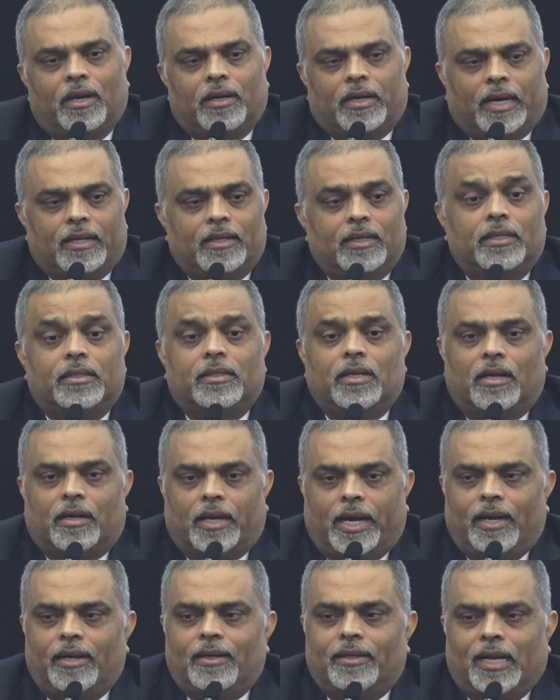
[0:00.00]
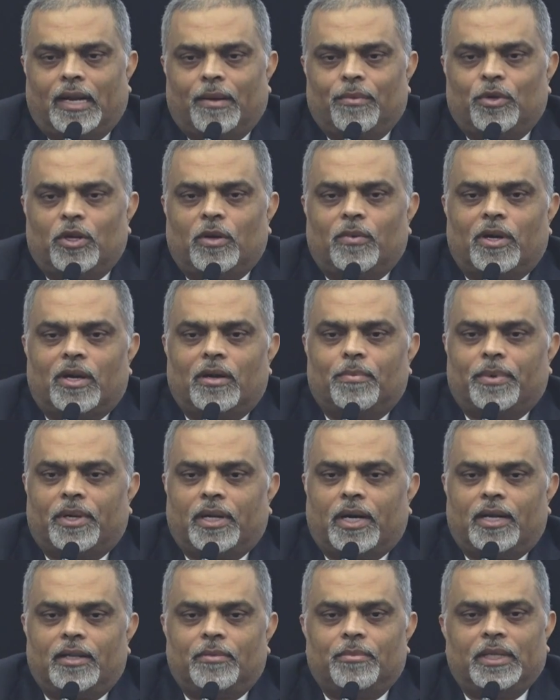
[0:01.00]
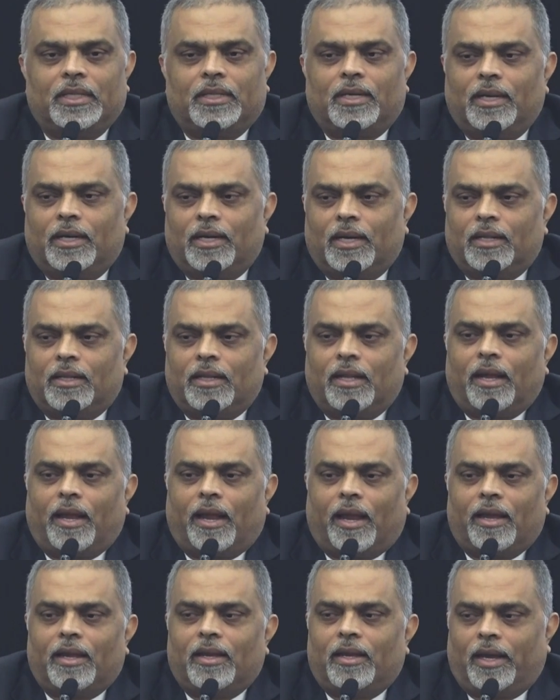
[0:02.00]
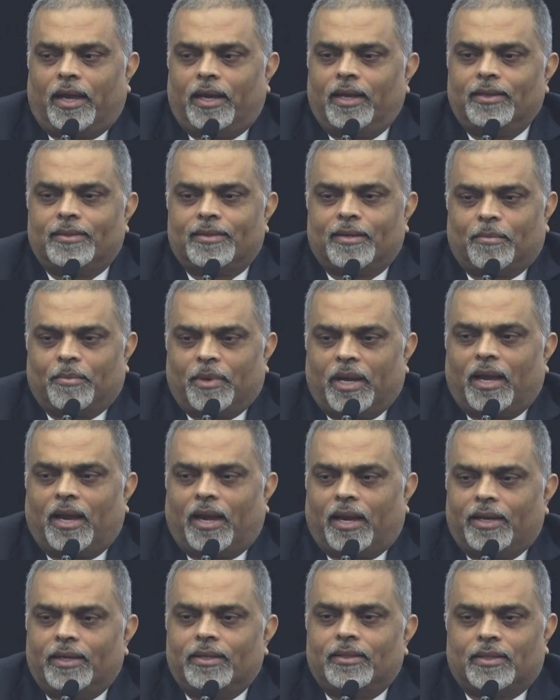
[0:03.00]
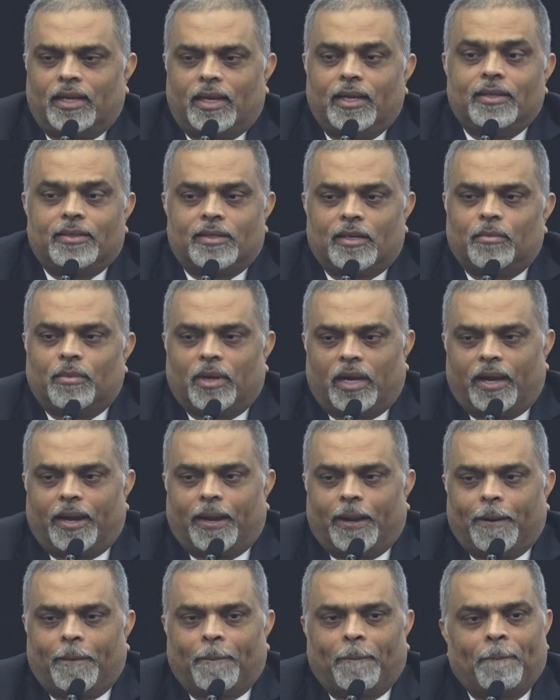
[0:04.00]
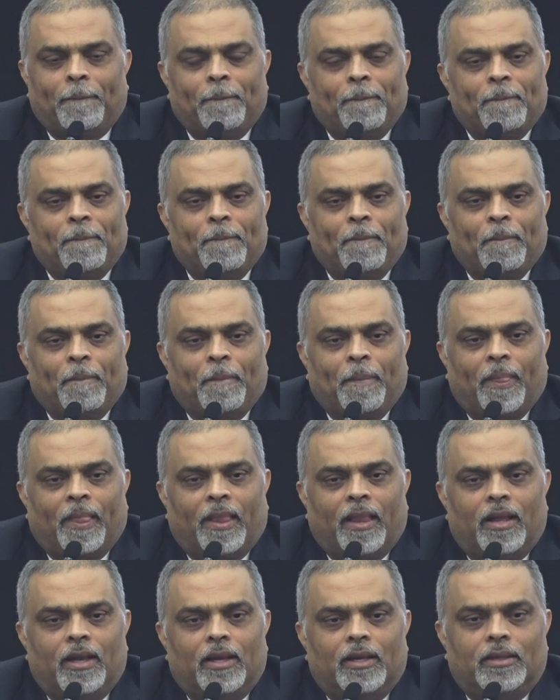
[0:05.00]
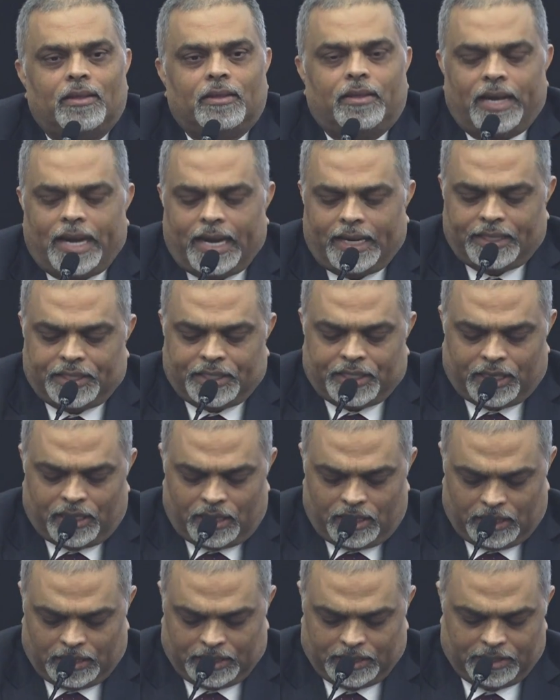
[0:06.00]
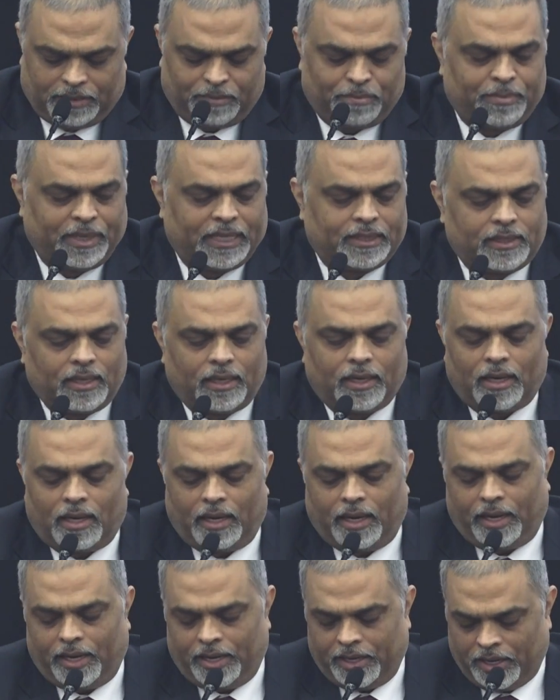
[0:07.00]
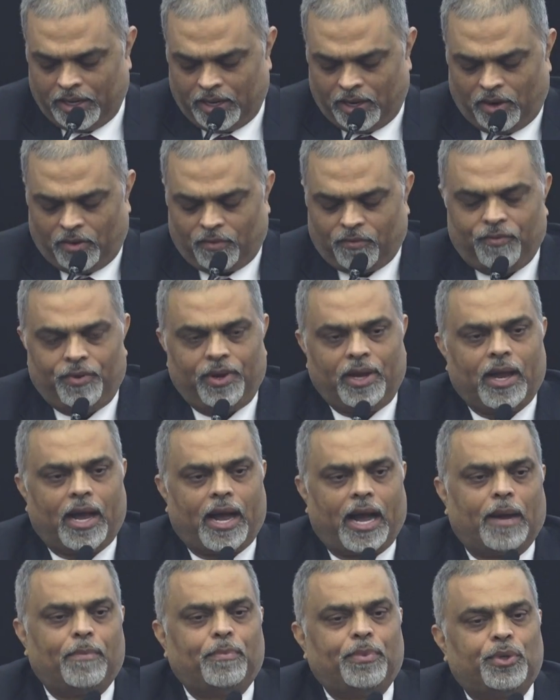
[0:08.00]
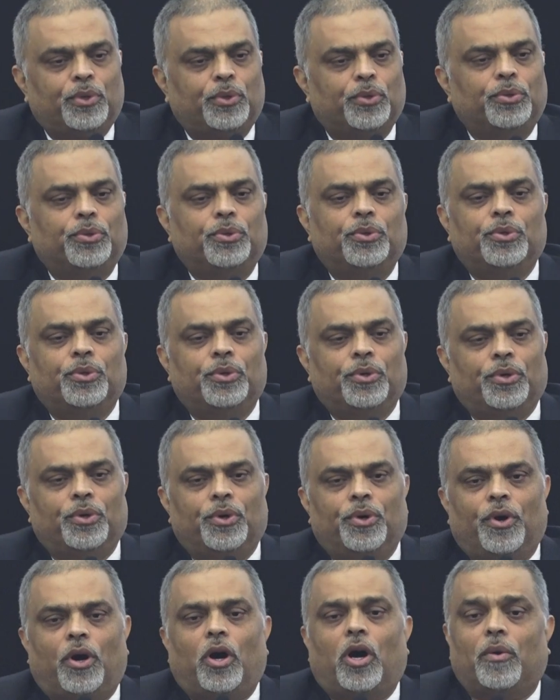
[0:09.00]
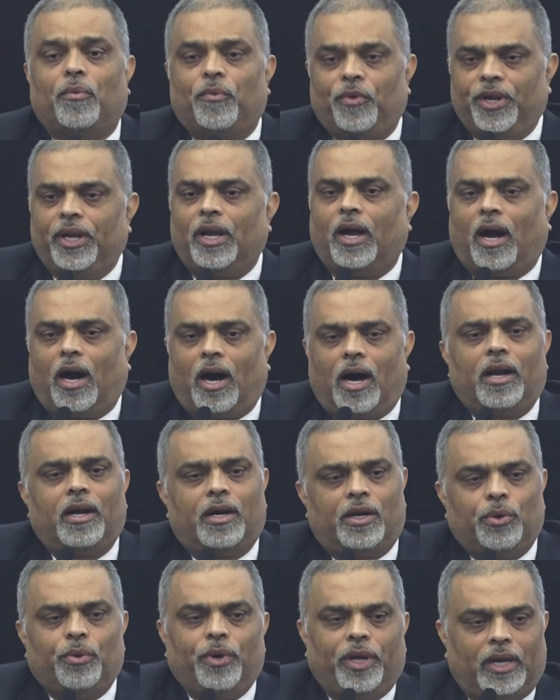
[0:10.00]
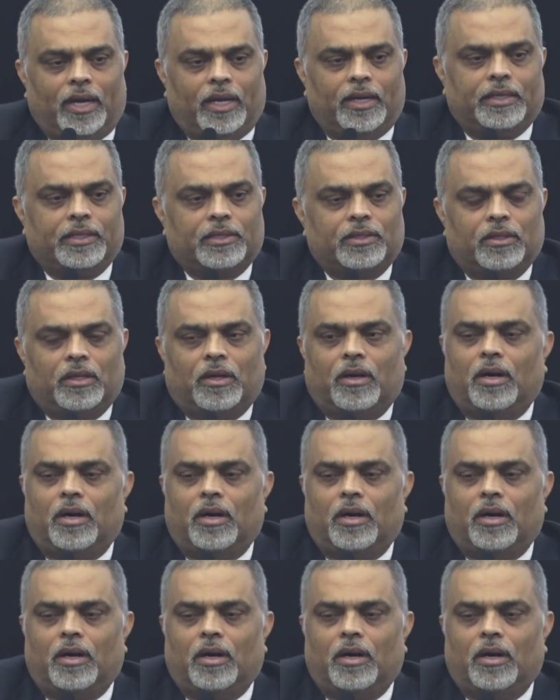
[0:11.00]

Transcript: rather it's the right time, jo hamare pradhanmantri kehte hain ki yahi samay hai, sahi samay hai, that basically we have to, or we are doing it,